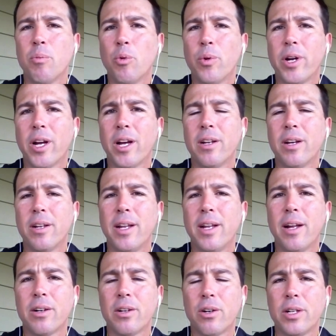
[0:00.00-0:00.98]
When we got done
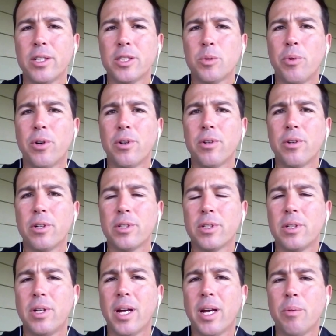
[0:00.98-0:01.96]
down in Greensboro on
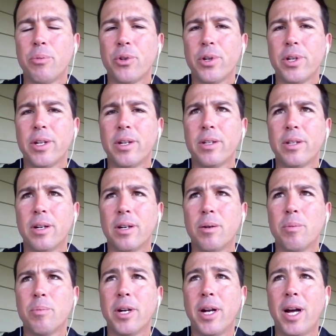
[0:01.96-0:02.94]
game three,
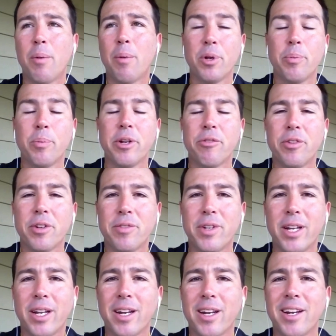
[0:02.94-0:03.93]
and it happened to be a
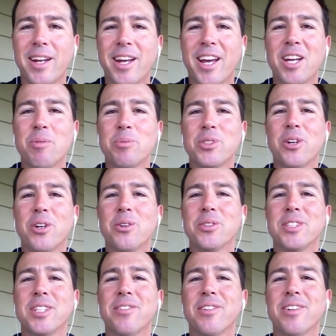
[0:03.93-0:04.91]
15 inning game. So it
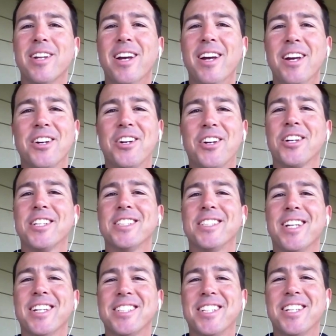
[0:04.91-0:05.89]
was even, cookies
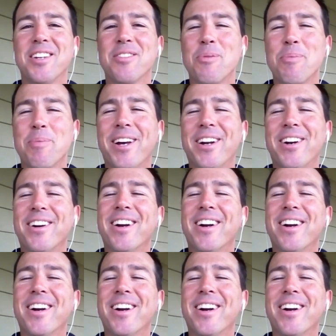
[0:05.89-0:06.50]
tasted even better.